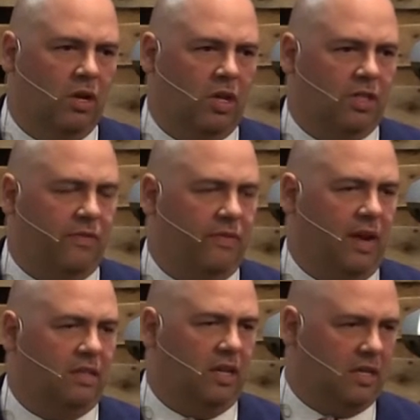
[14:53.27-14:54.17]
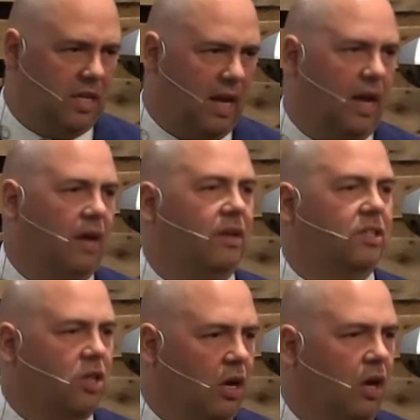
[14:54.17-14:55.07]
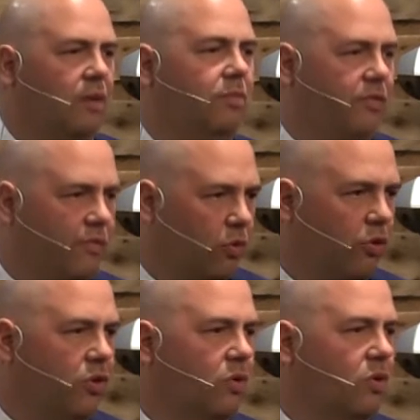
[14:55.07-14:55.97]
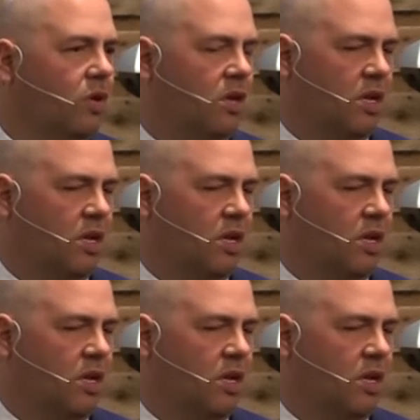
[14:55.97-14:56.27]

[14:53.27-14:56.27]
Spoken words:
is the fact that God has gone before you.